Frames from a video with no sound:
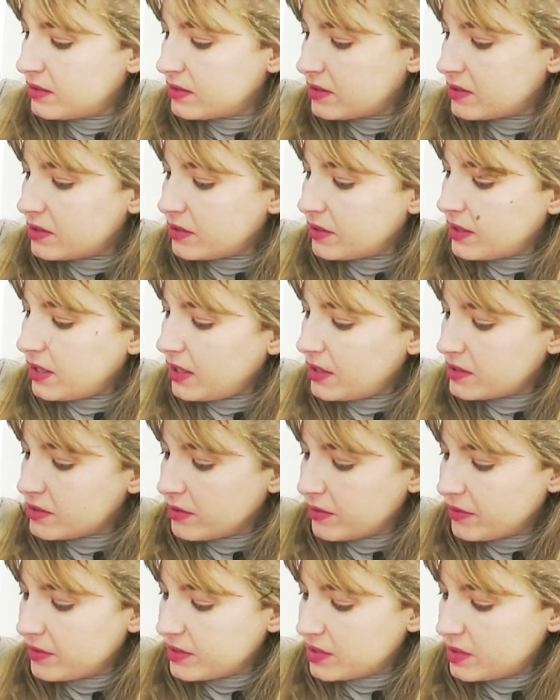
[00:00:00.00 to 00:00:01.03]
So it has
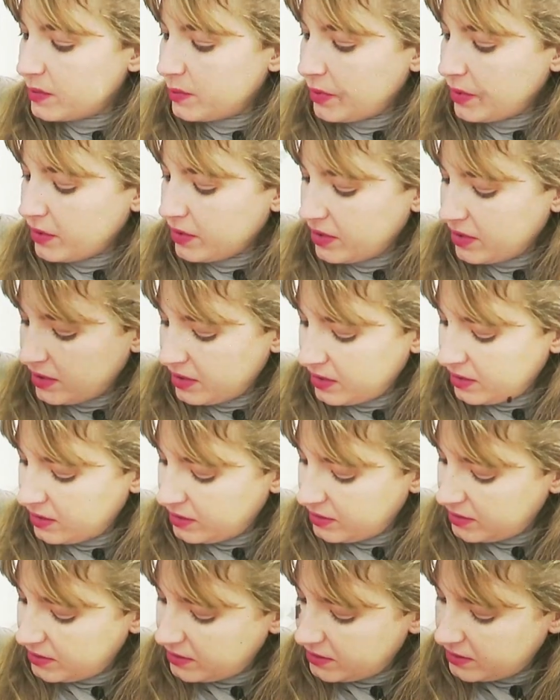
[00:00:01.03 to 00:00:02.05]
all these
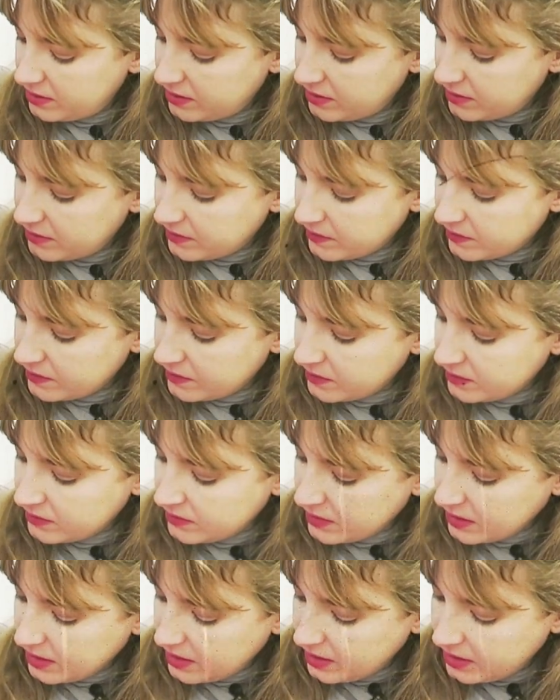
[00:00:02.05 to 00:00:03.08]
pockets,
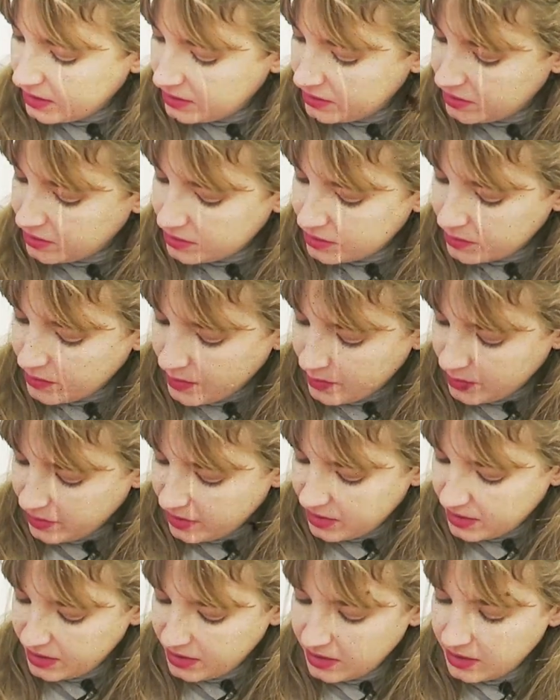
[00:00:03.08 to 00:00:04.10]
and just one
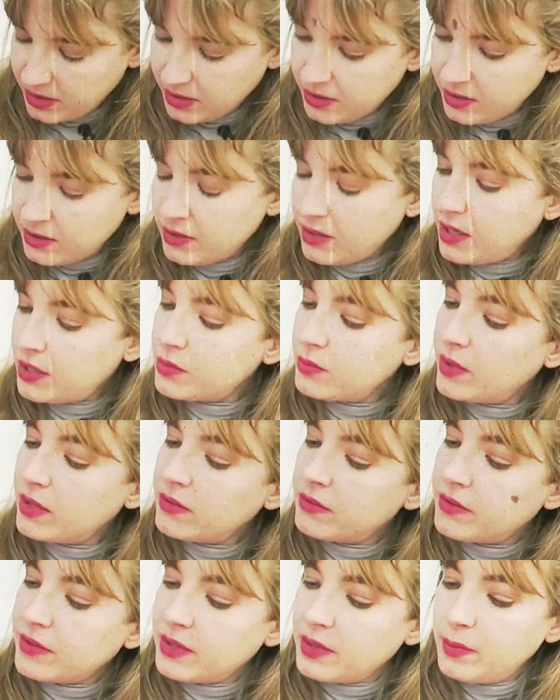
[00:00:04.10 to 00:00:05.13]
pocket here and one
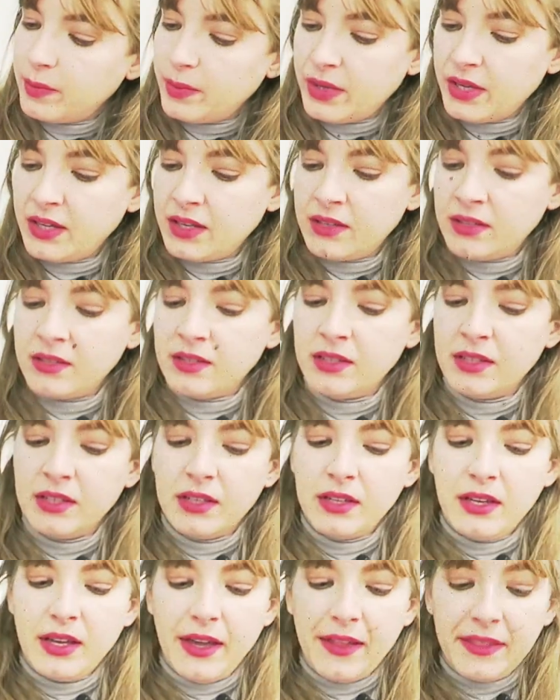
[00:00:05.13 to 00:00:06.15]
for the pen.
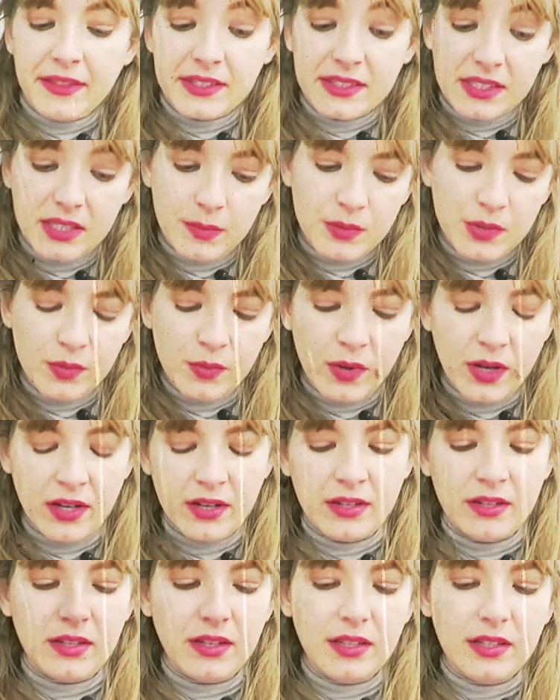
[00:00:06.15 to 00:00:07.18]
And the zipped
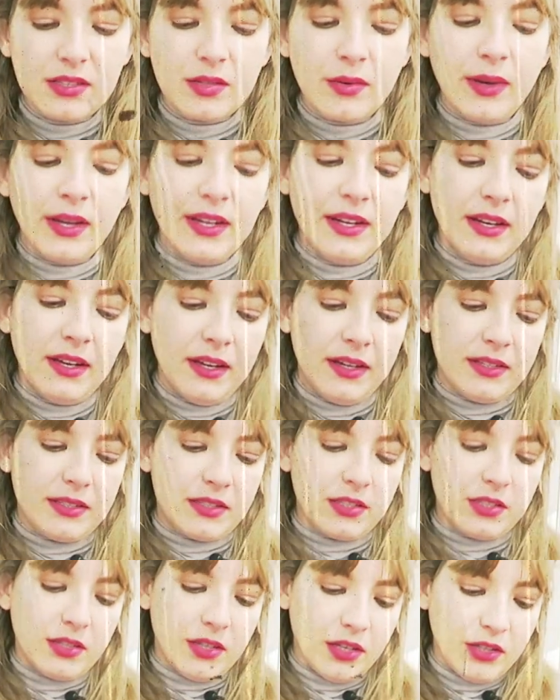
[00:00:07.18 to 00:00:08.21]
one is quite nice
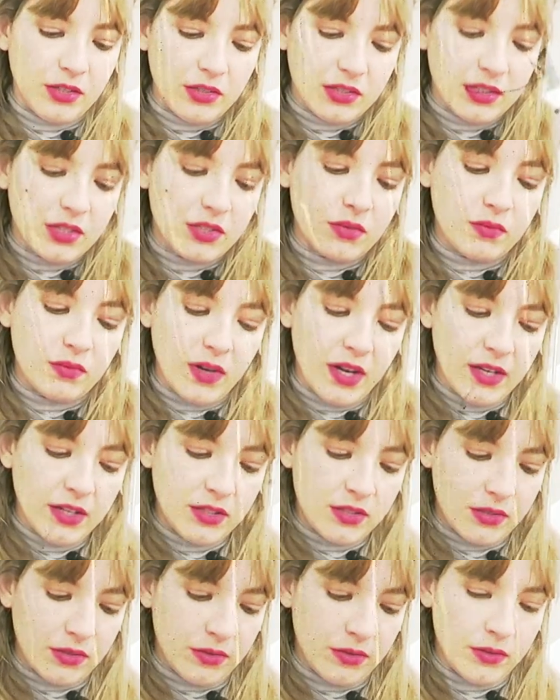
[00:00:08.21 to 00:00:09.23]
because you can use it to
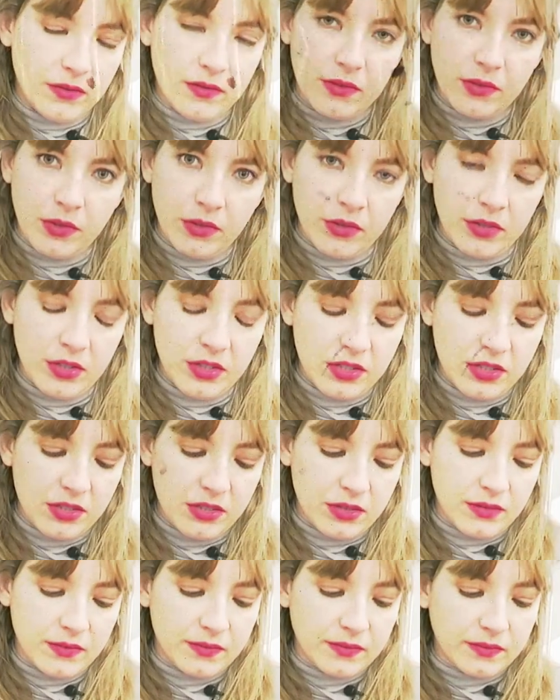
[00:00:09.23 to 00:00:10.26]
write on, of course.